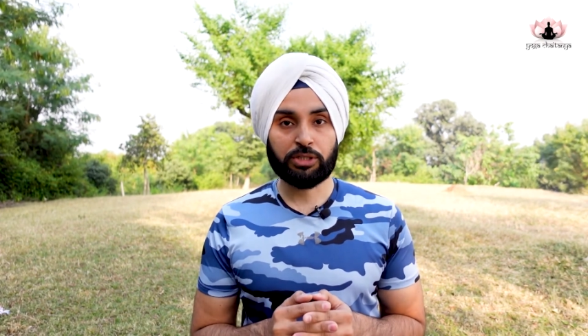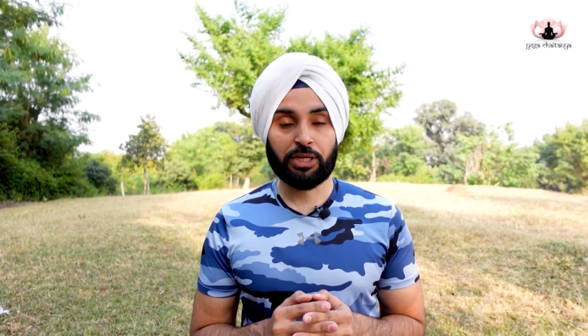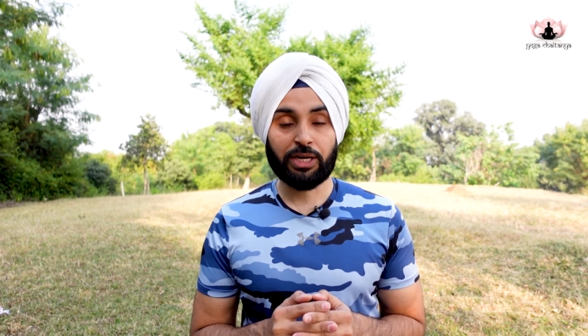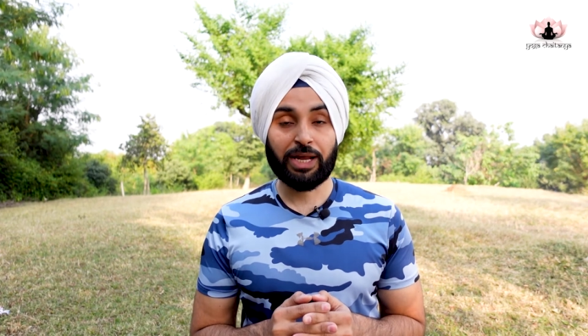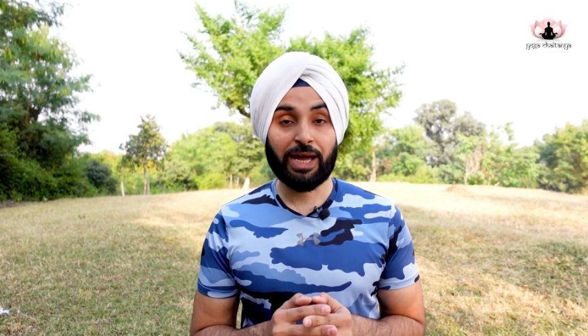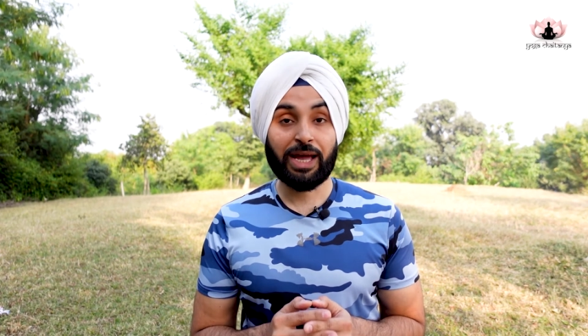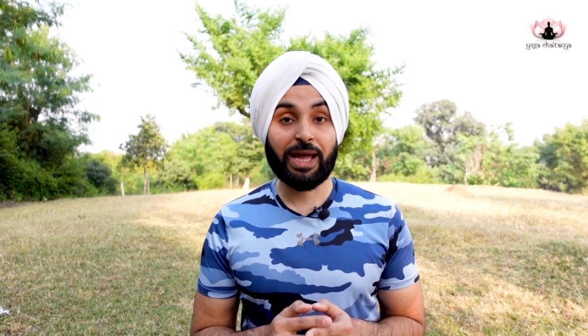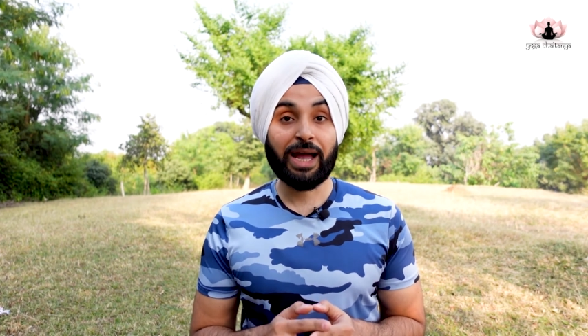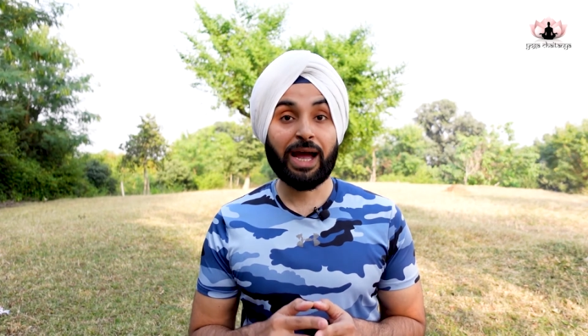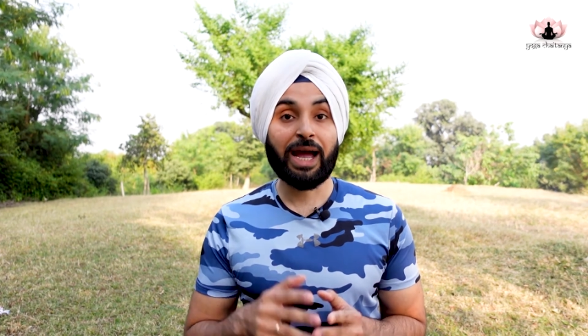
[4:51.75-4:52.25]
then
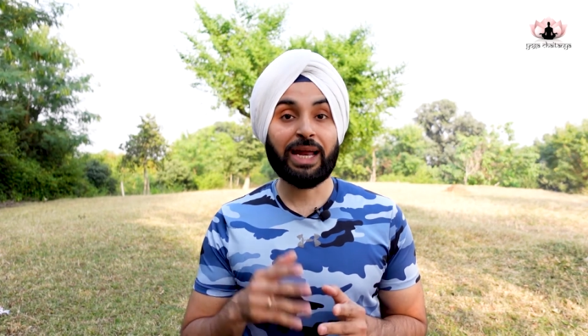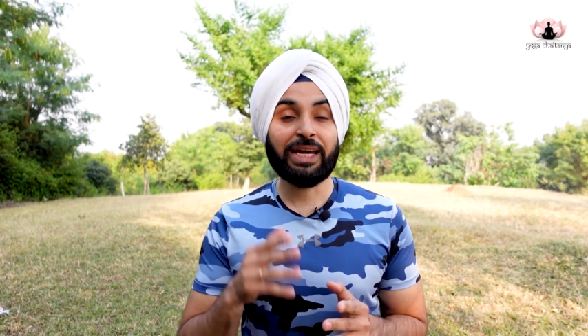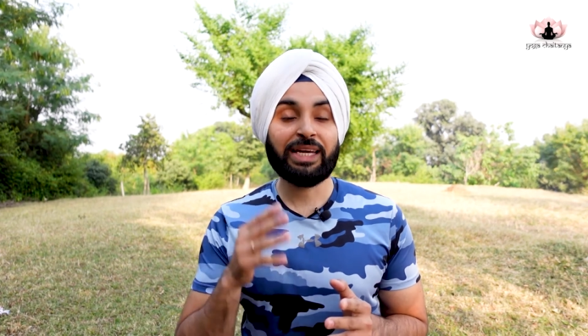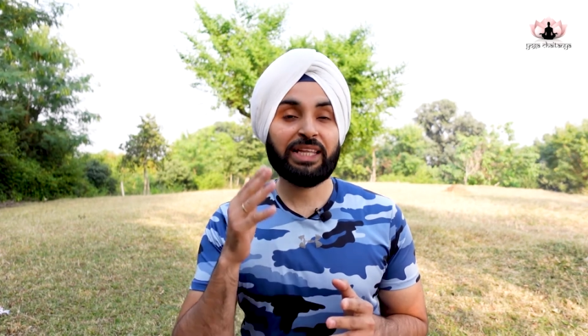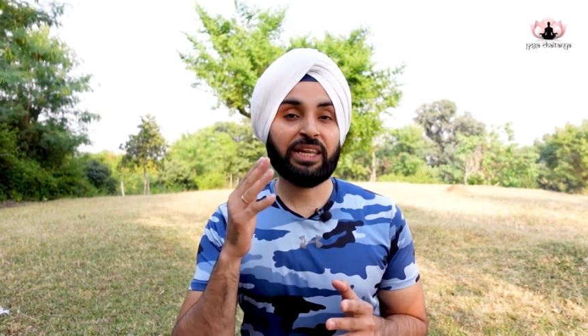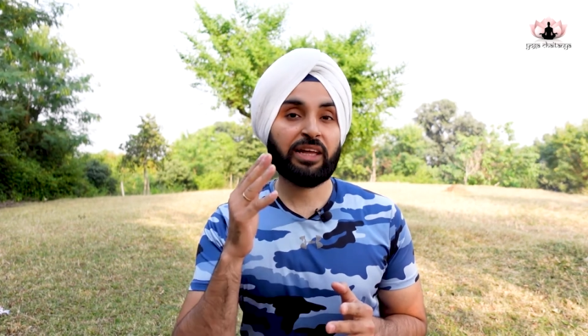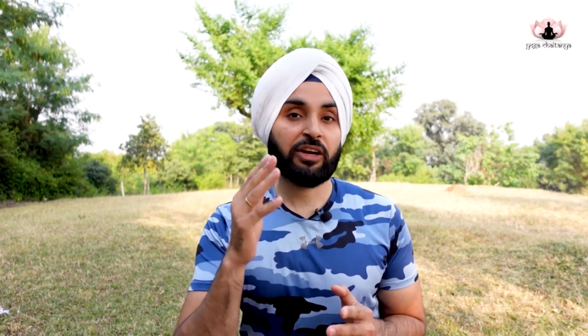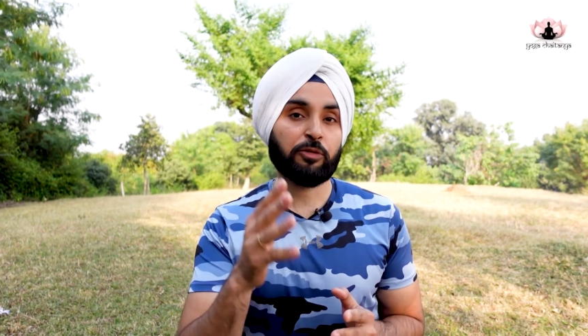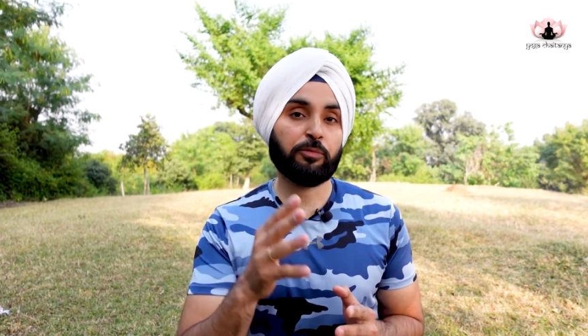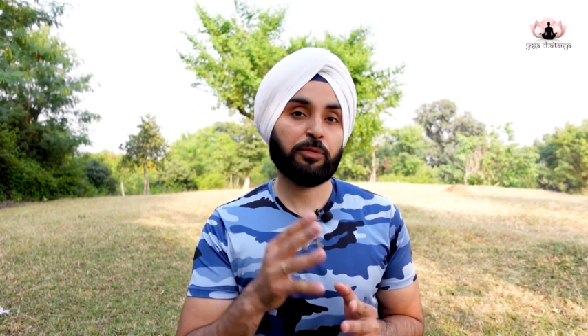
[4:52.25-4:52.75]
I
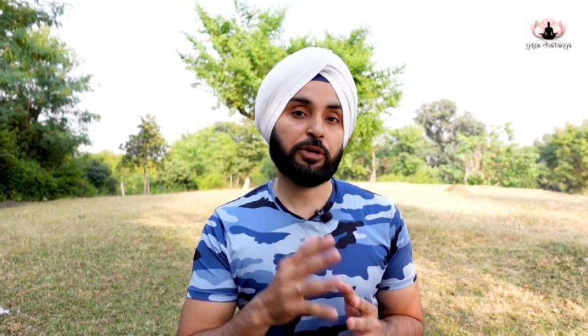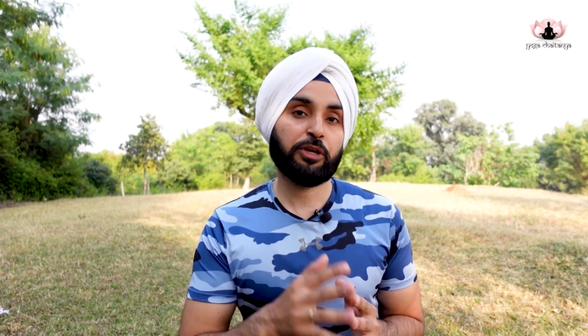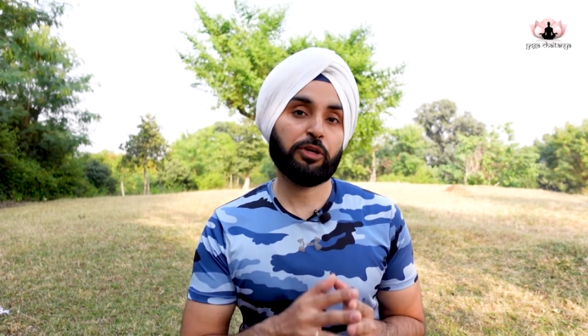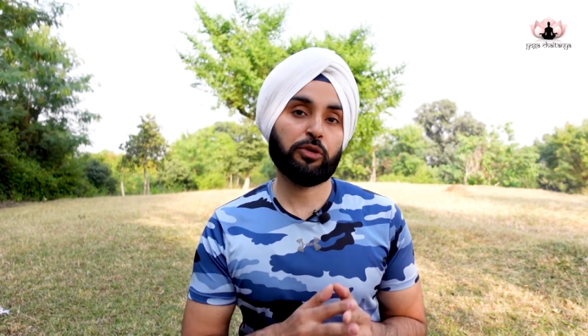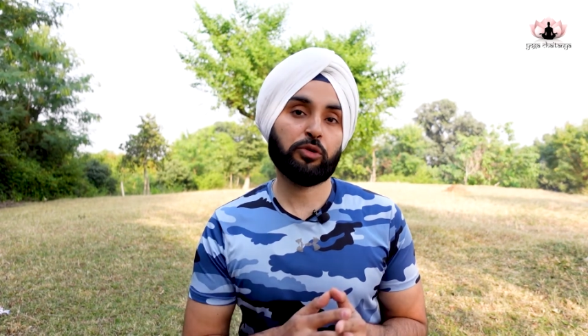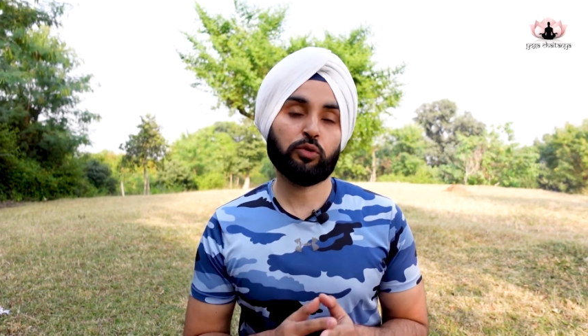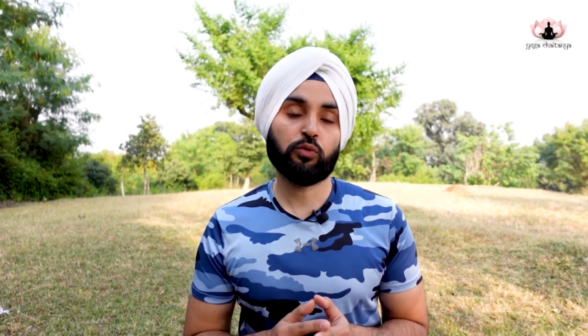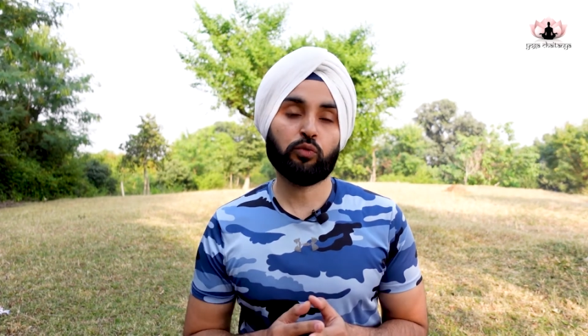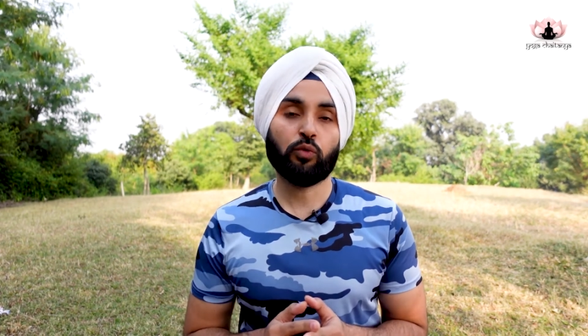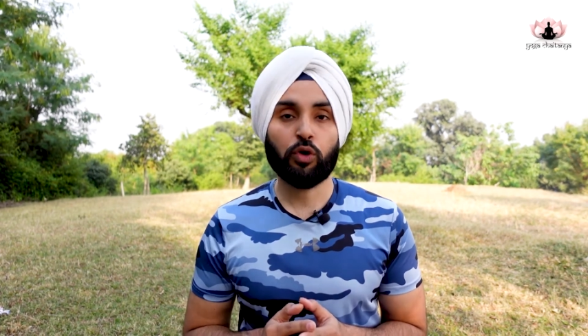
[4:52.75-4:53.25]
highly recommend
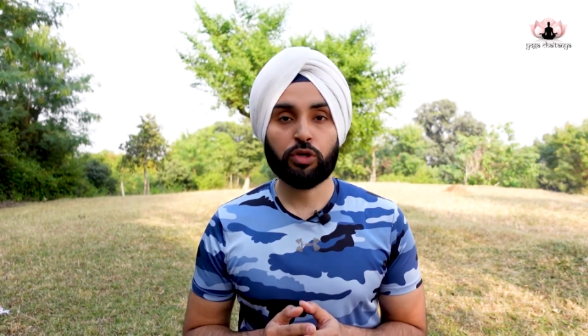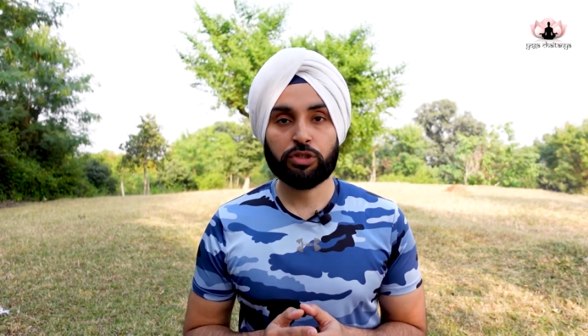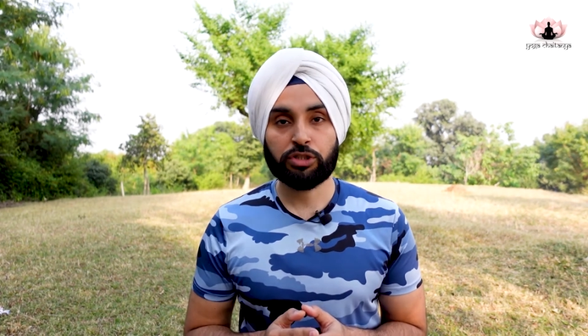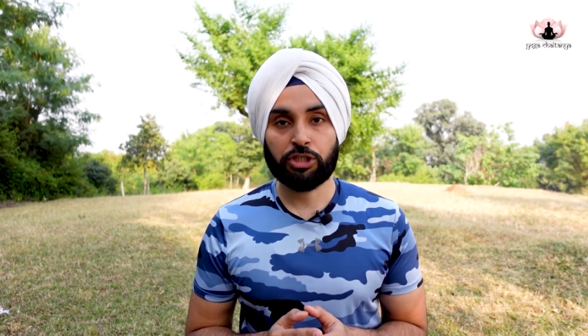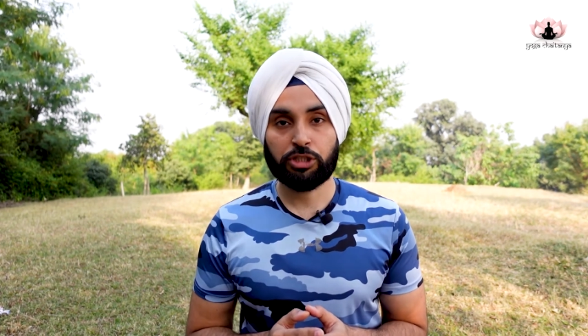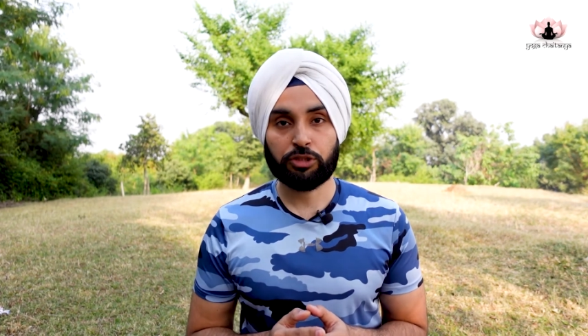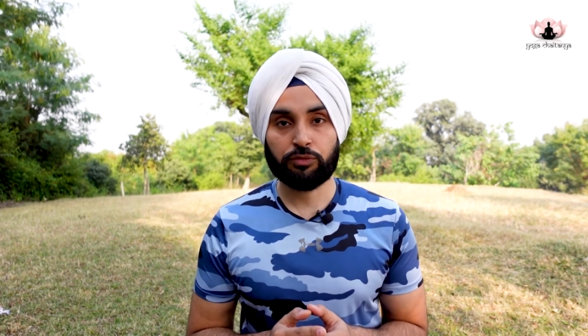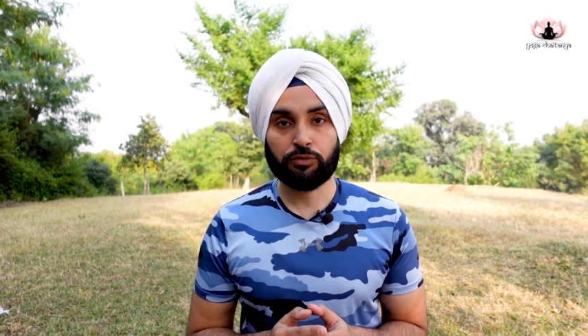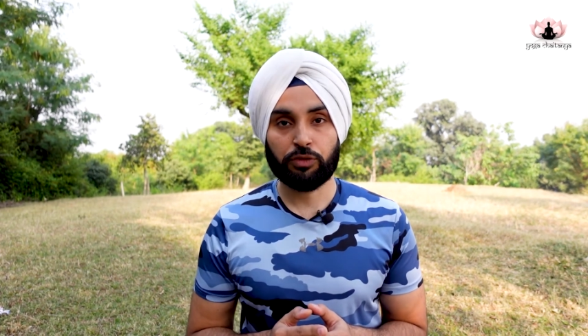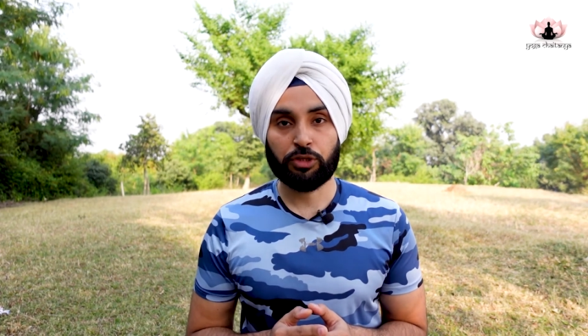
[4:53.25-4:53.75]
you to watch
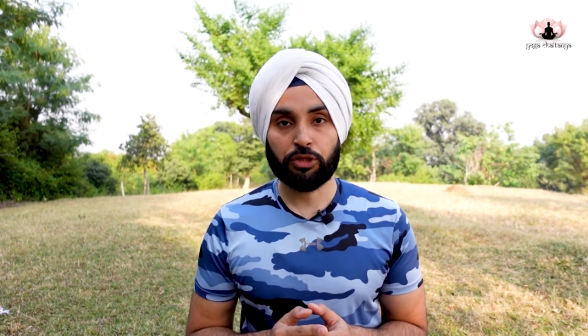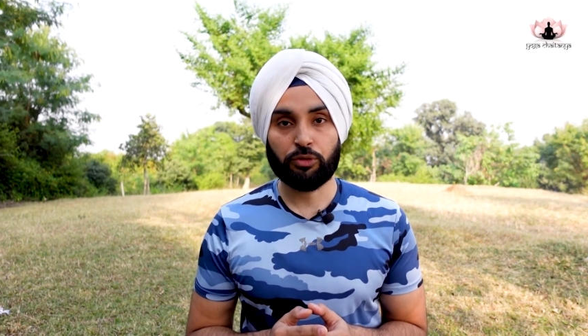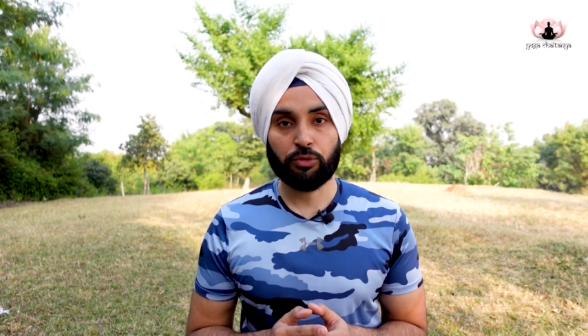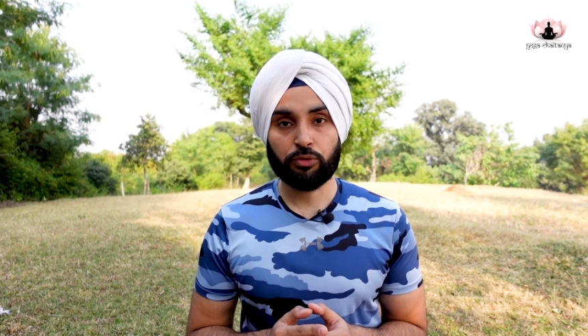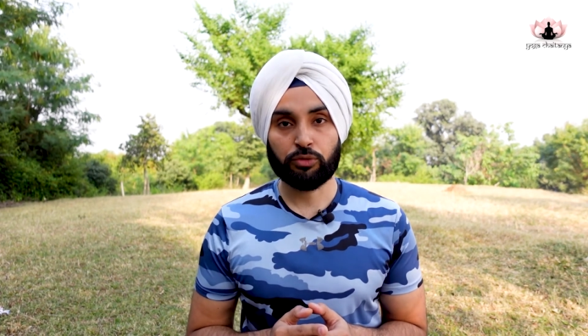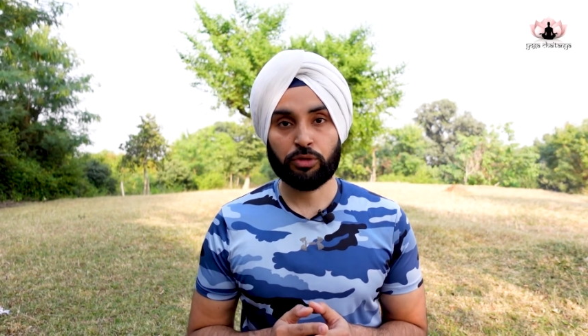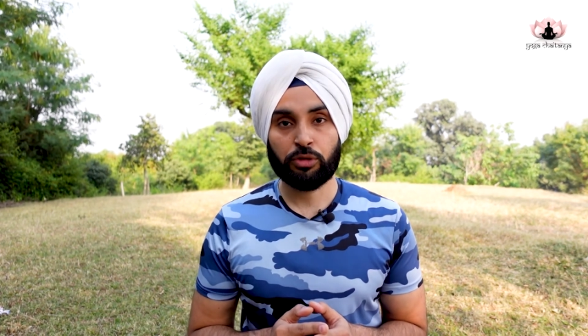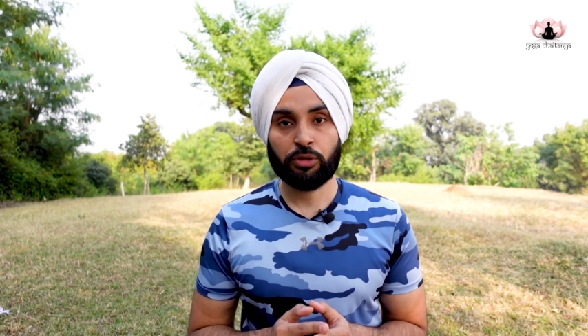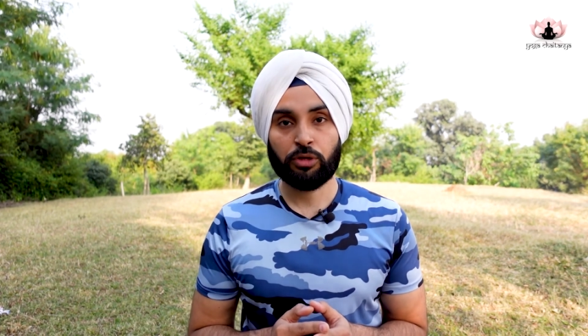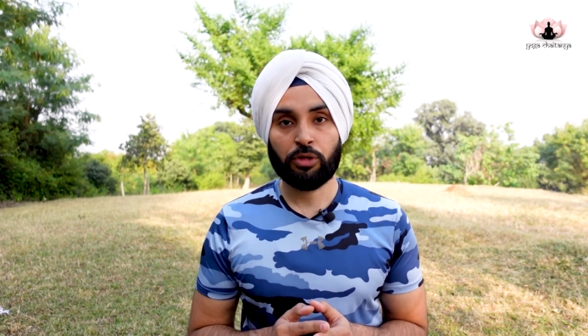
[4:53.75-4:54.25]
these
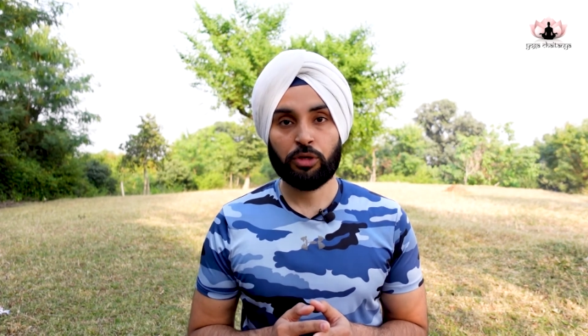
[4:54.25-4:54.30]
videos